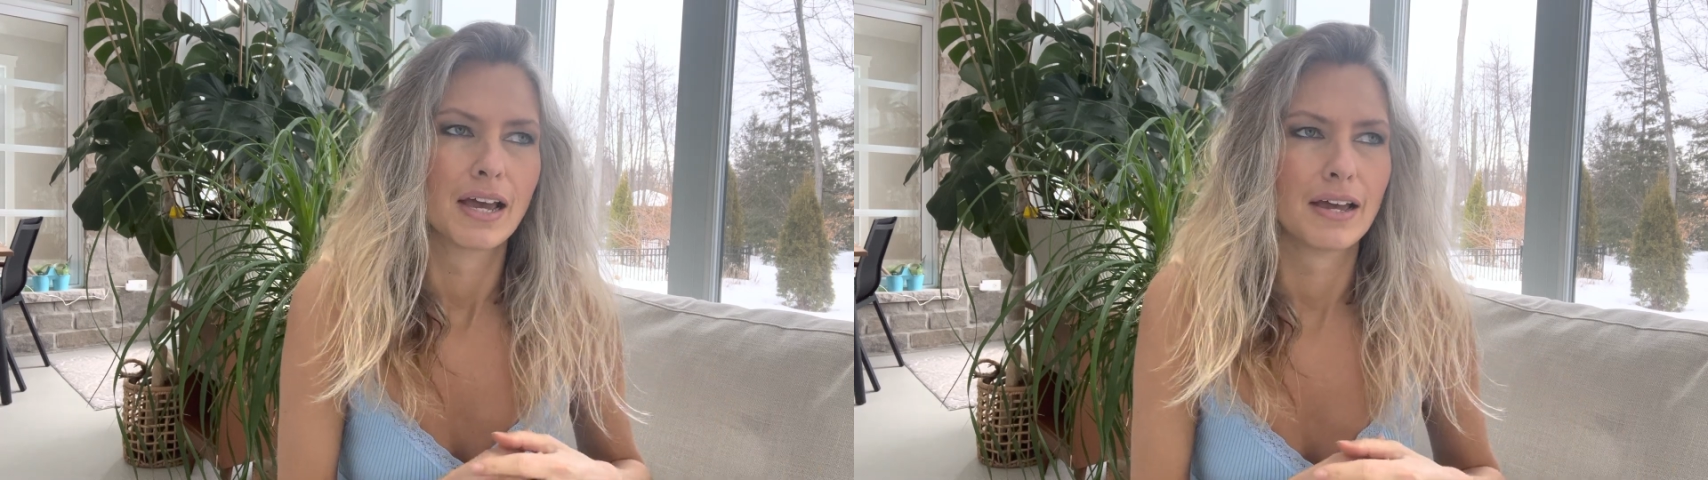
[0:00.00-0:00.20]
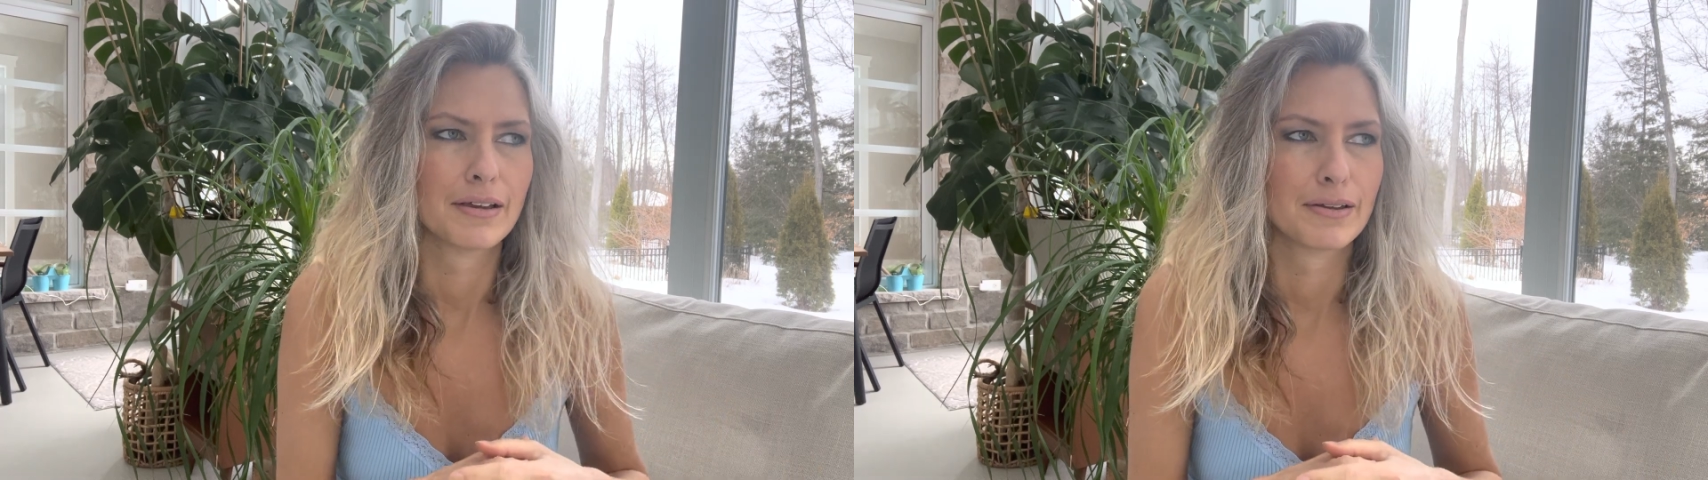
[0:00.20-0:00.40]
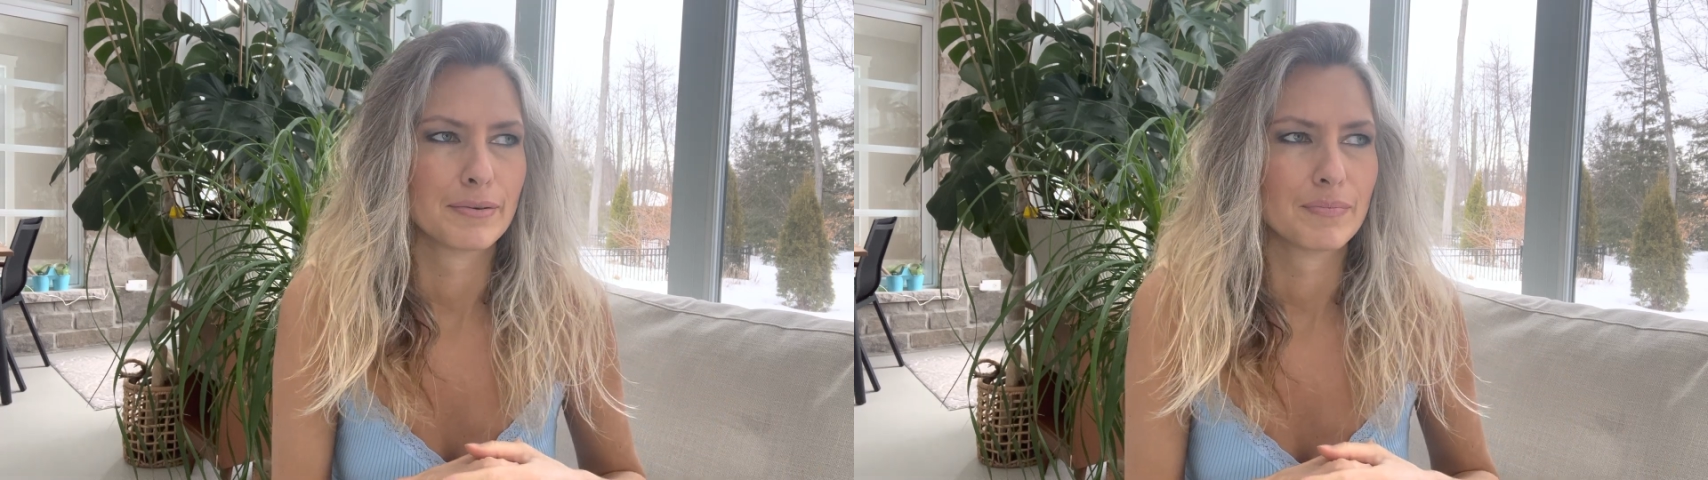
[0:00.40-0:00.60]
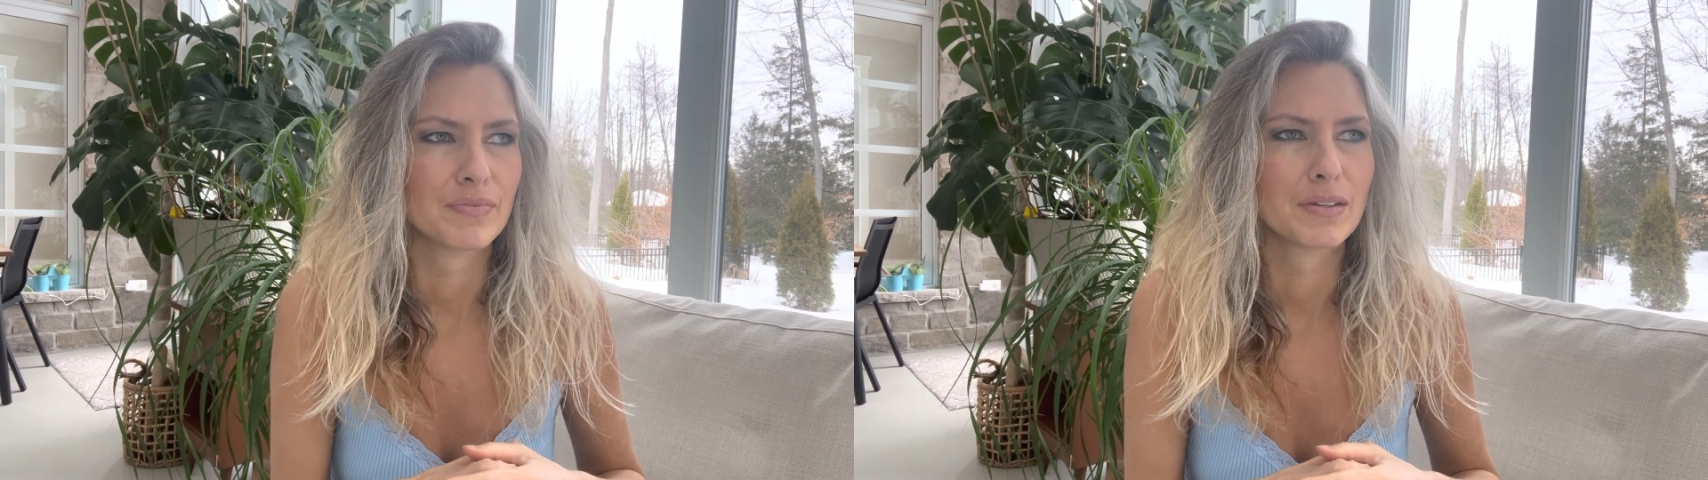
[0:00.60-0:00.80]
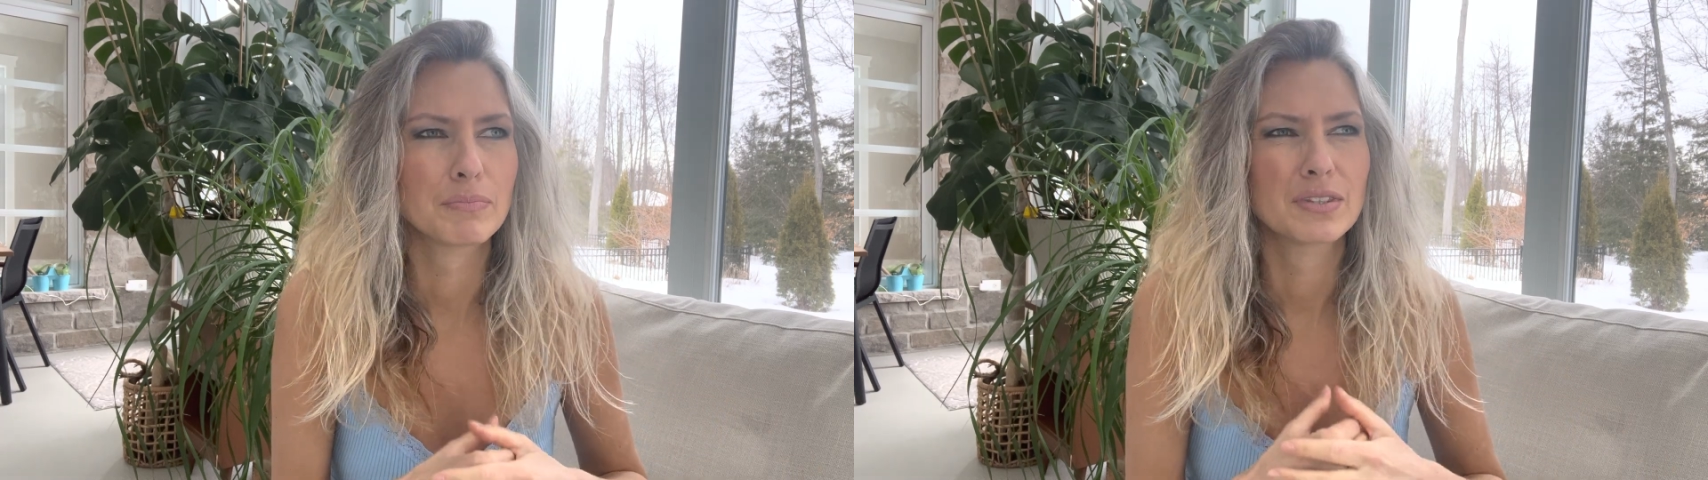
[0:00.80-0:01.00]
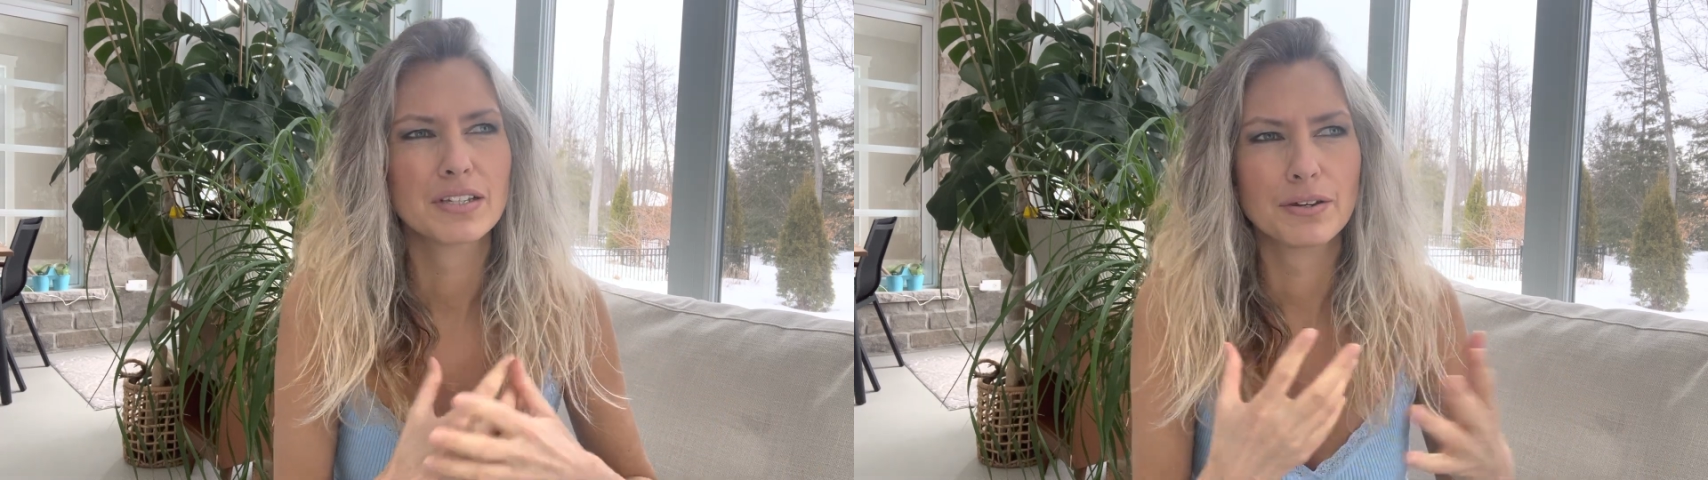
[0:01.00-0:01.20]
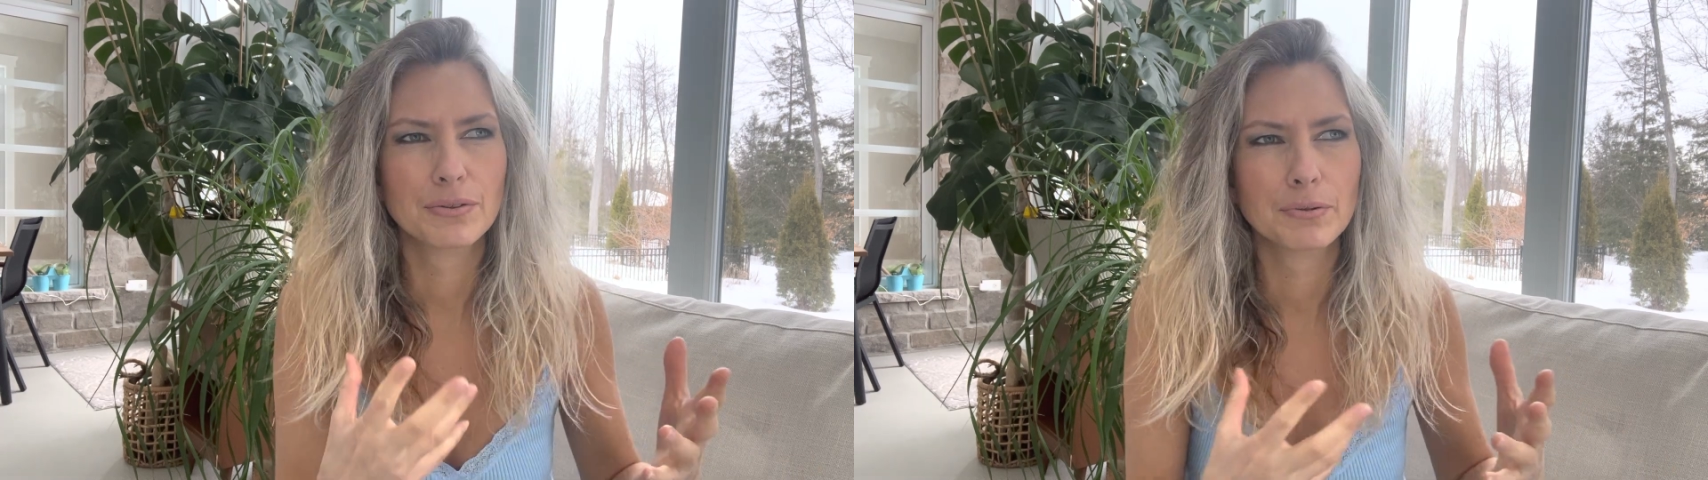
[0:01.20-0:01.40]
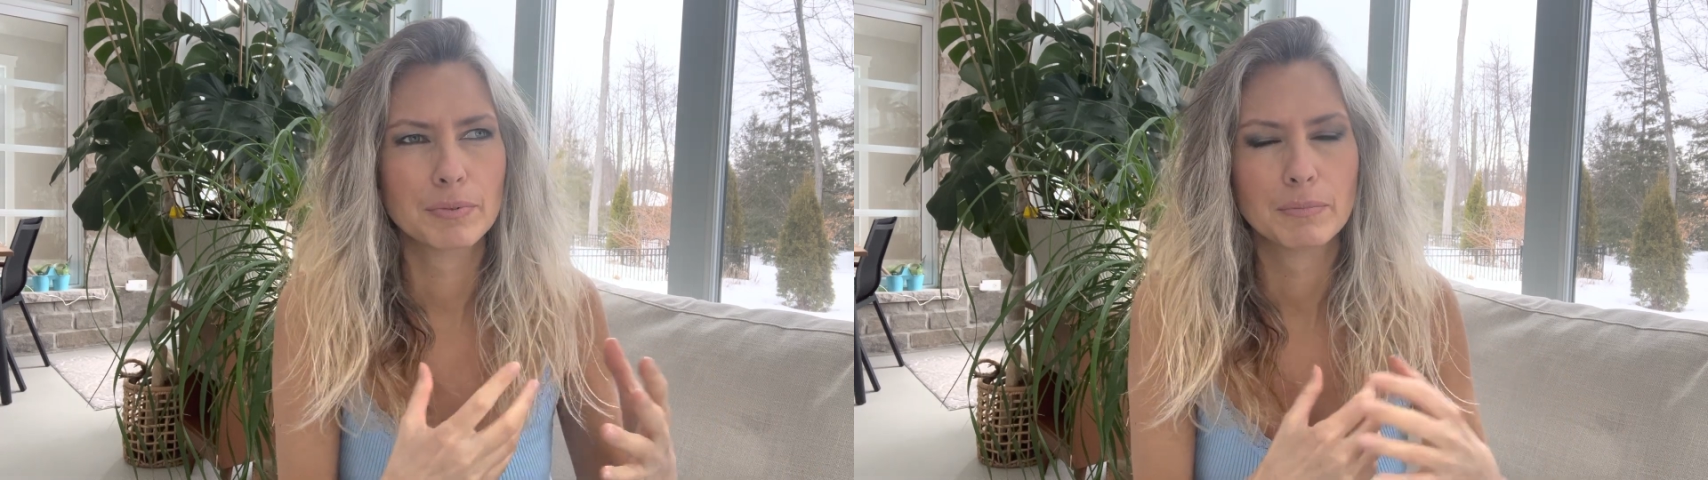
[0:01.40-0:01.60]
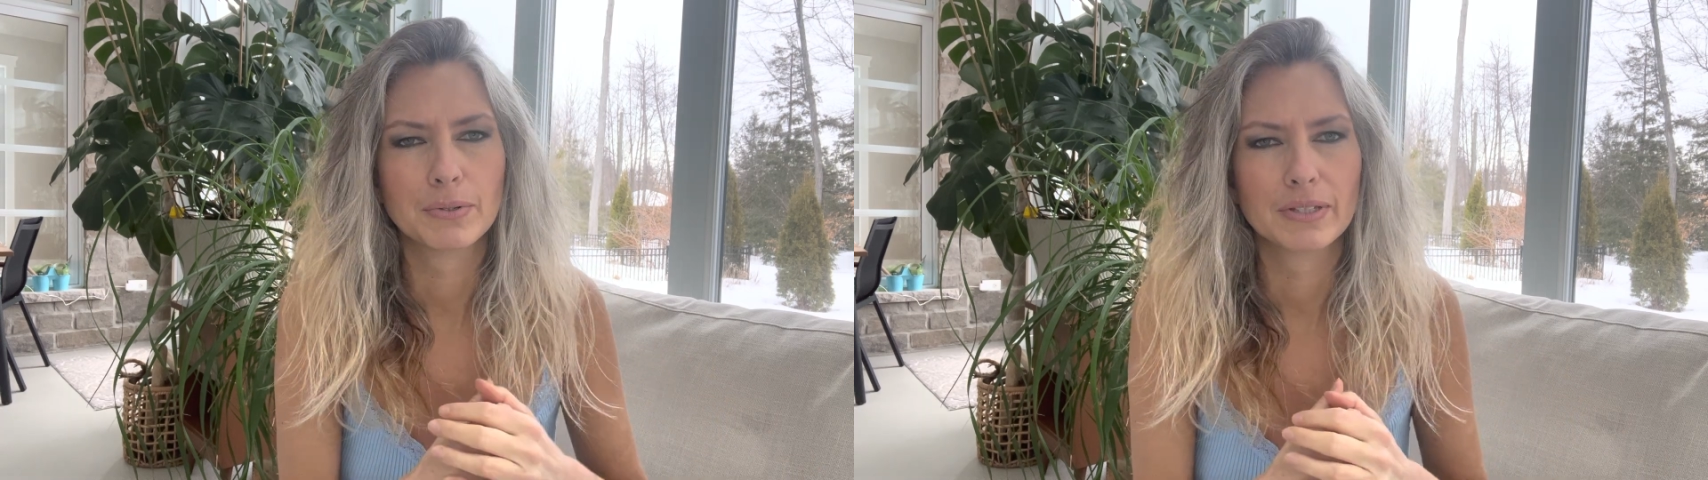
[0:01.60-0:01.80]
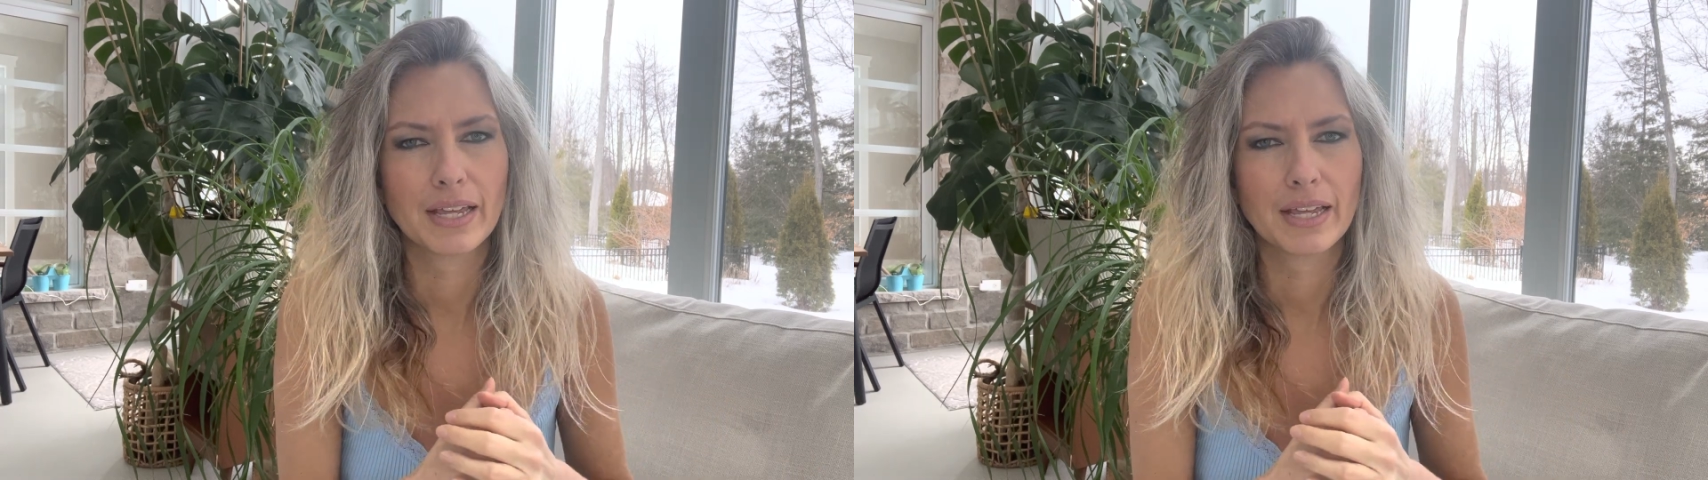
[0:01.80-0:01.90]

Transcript: the other people